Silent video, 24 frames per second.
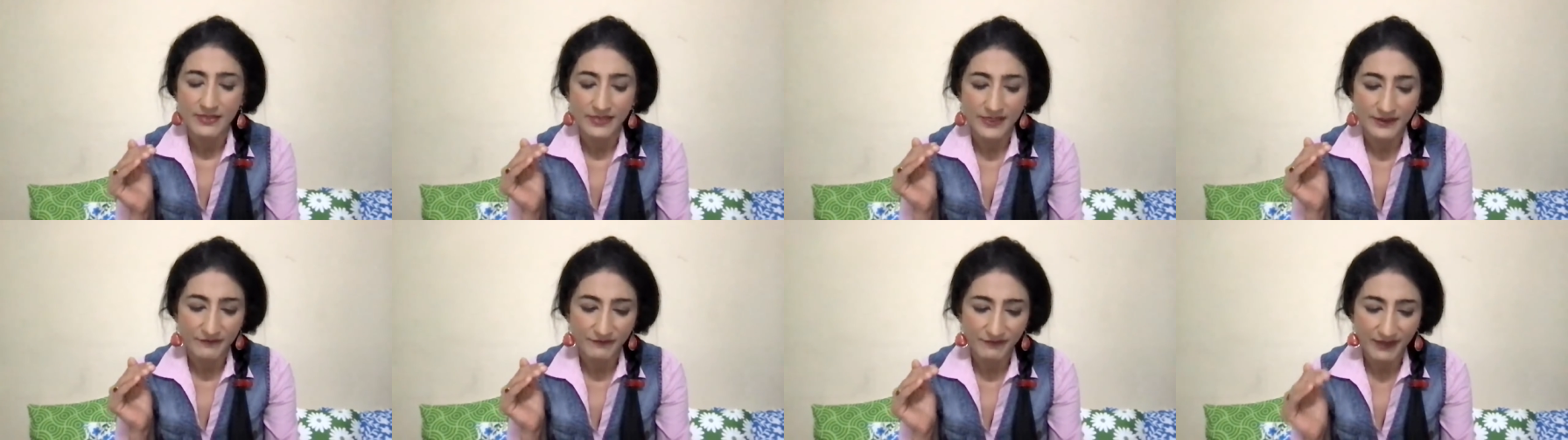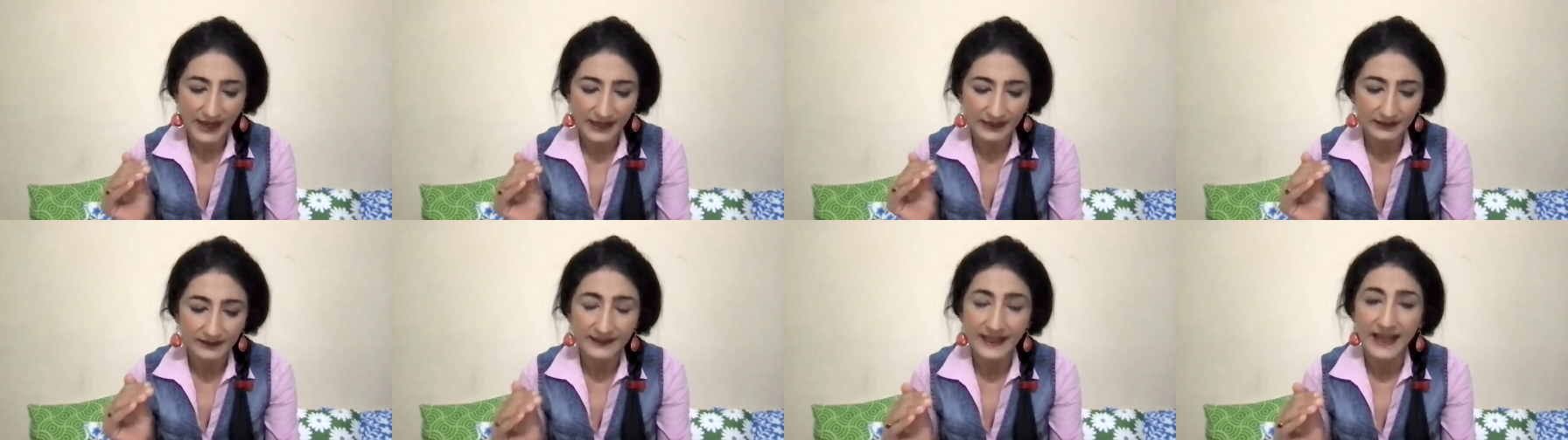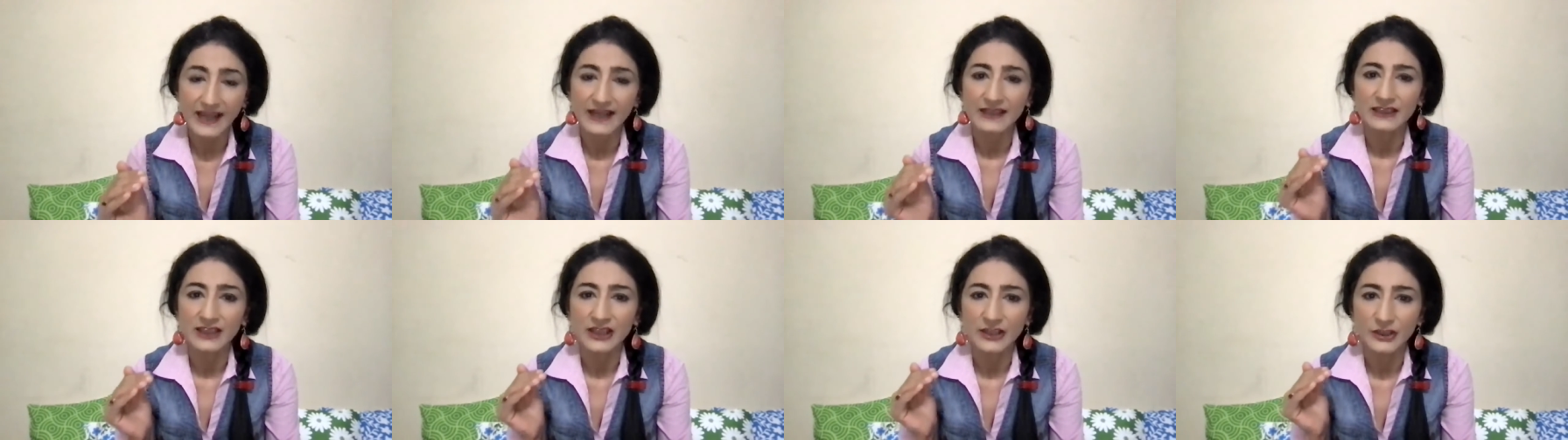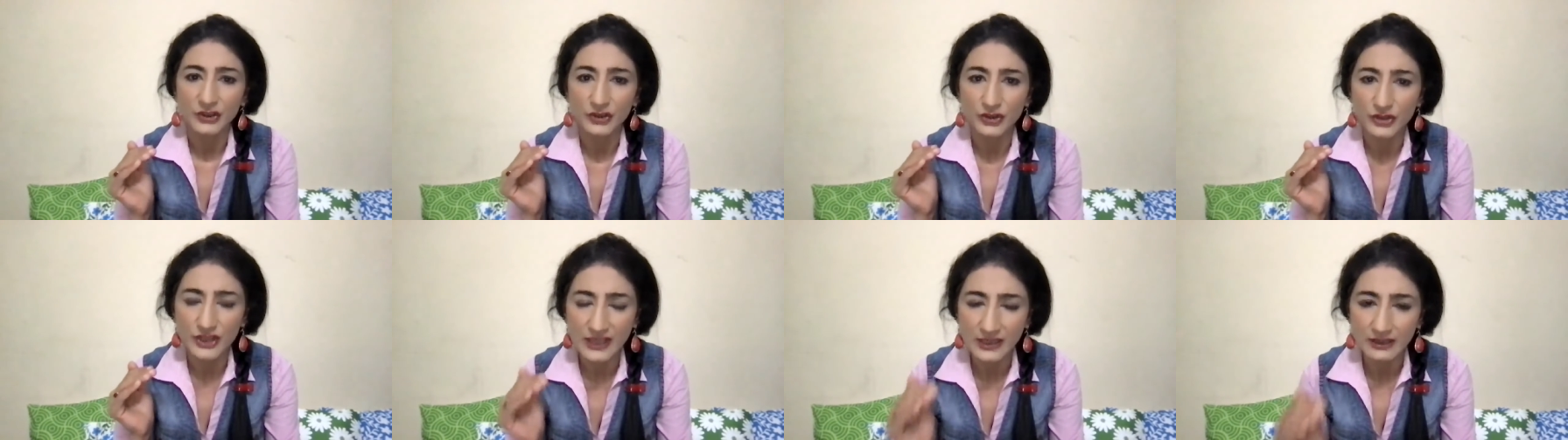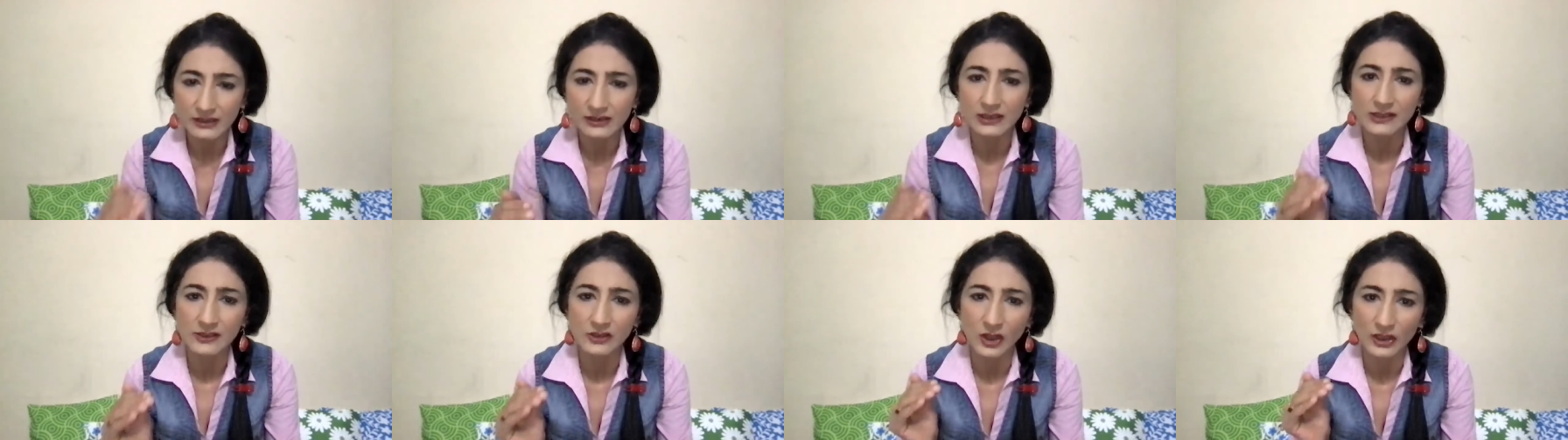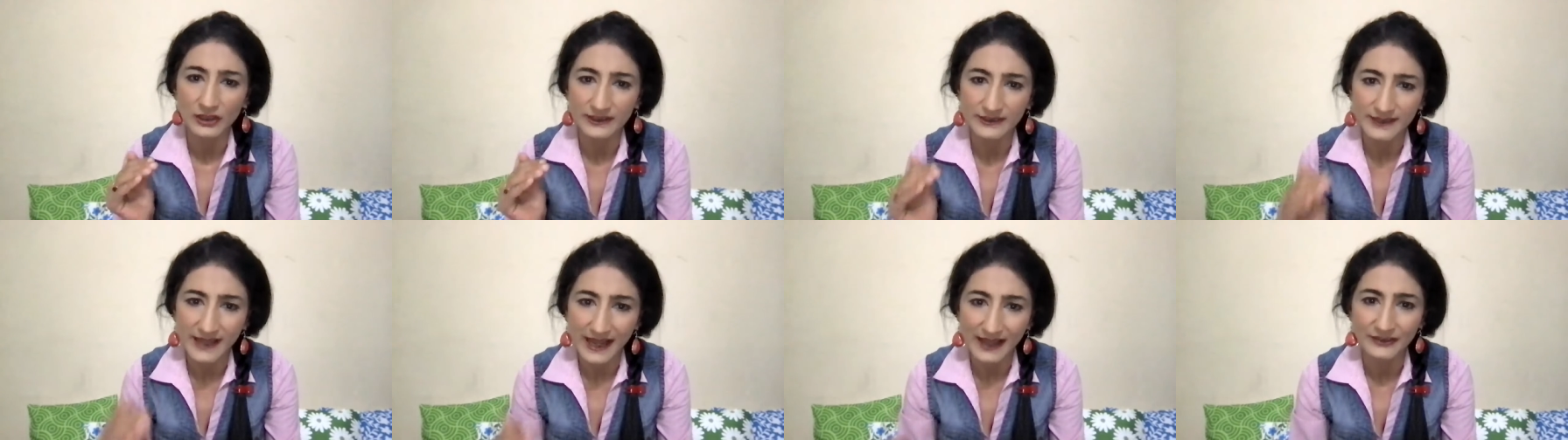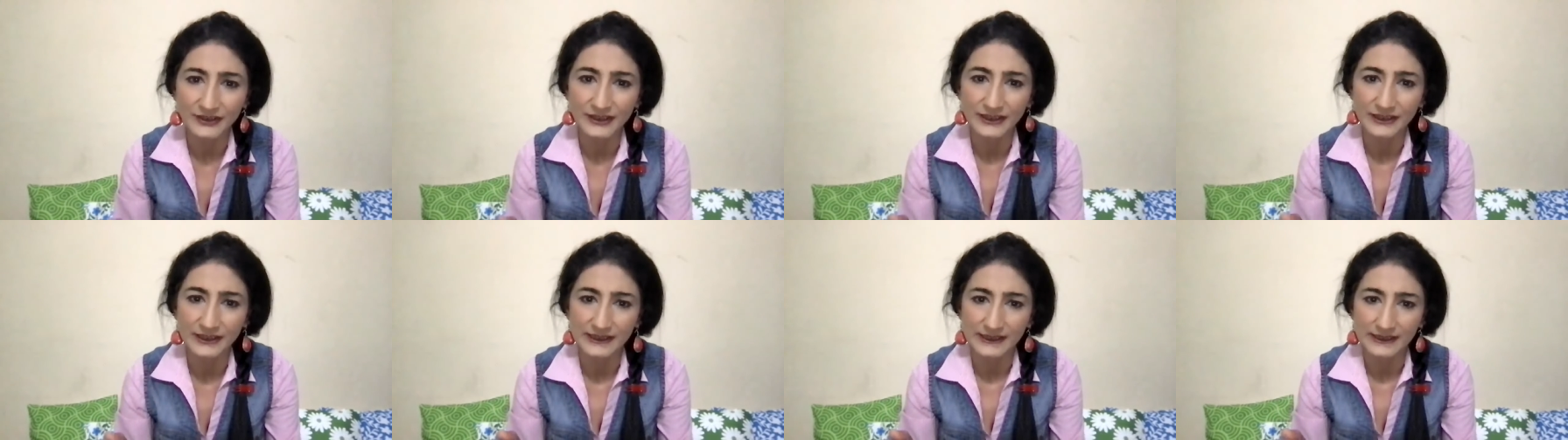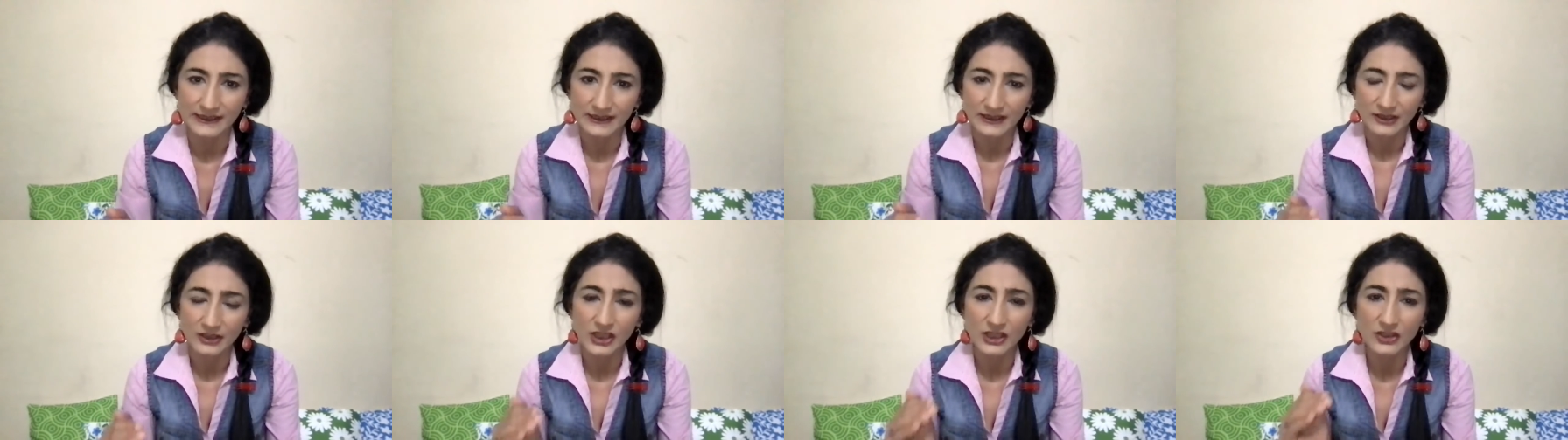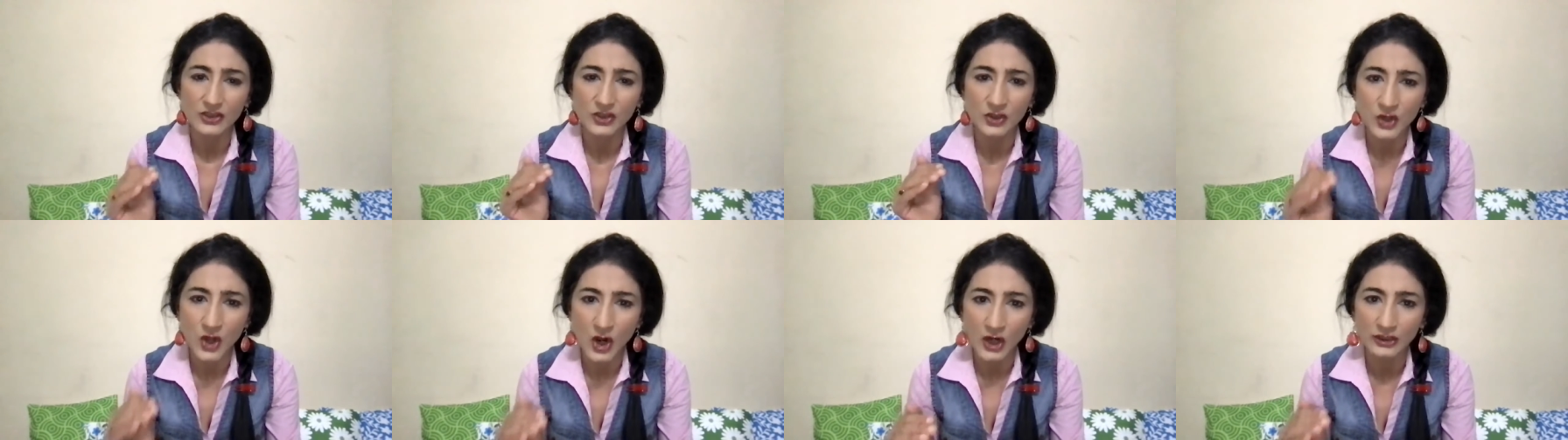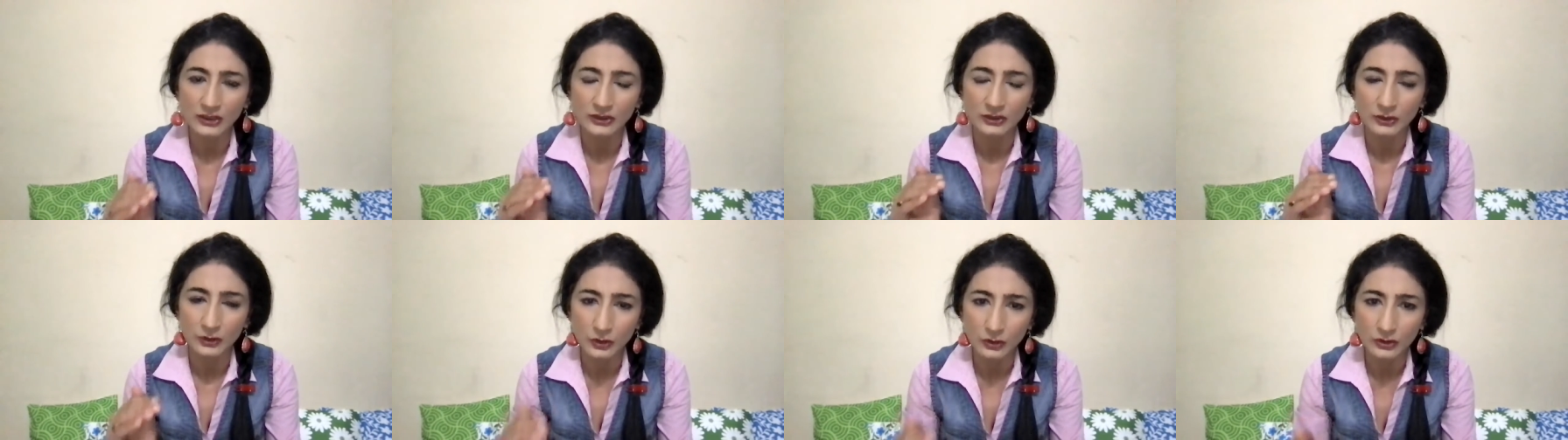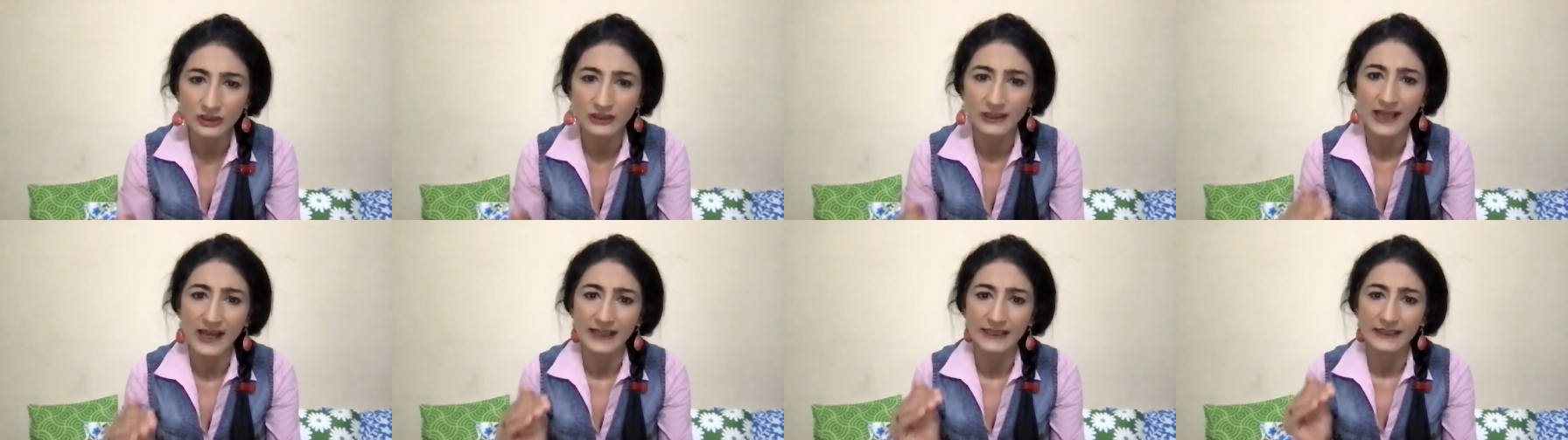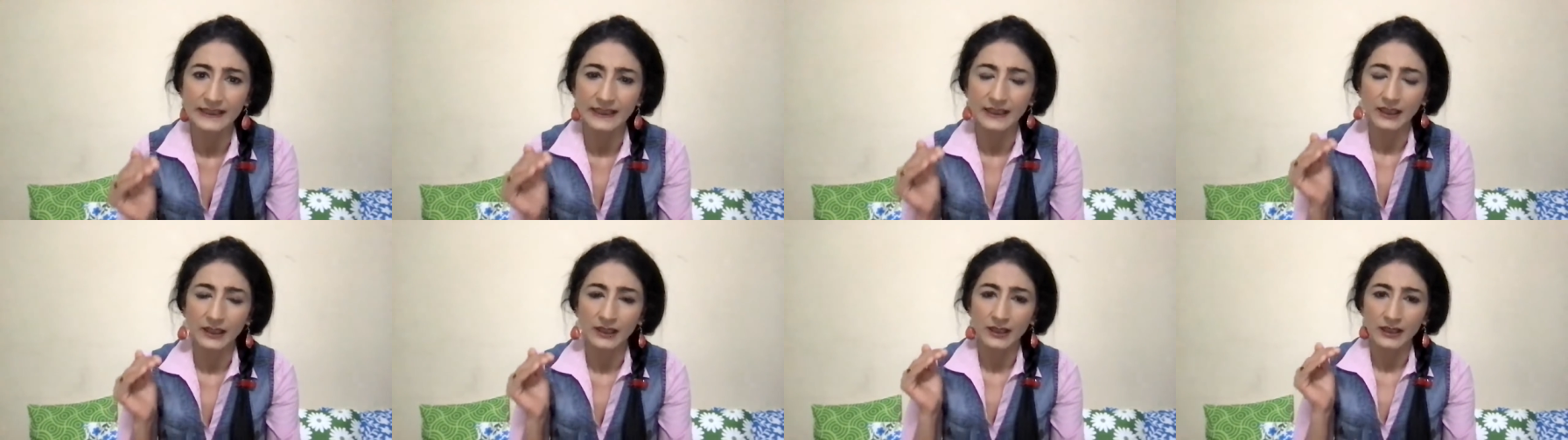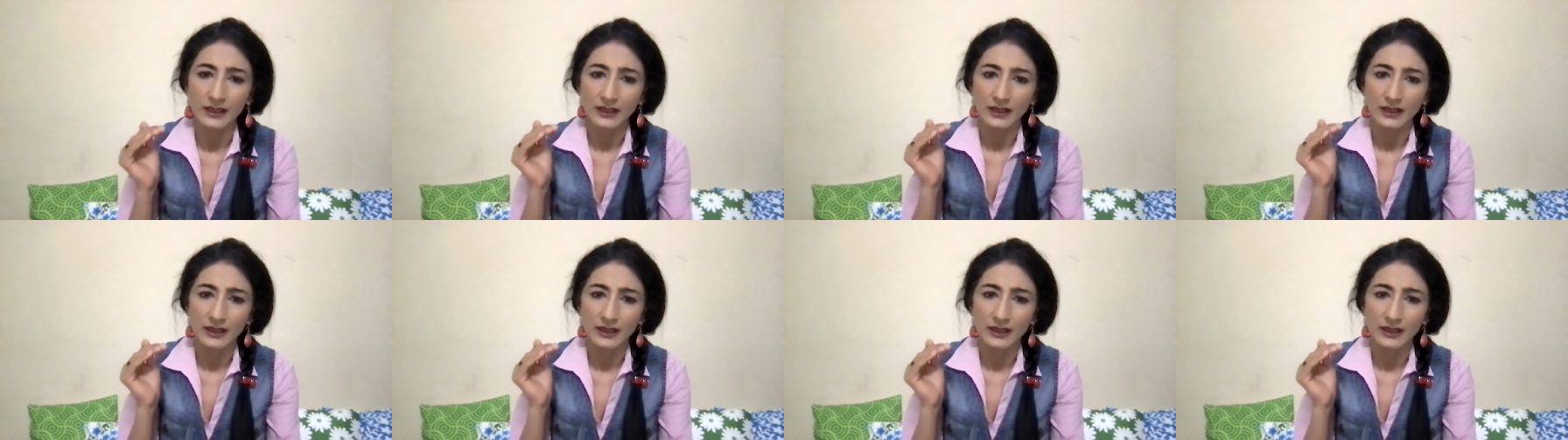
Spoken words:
the fact that real solidarity does not look like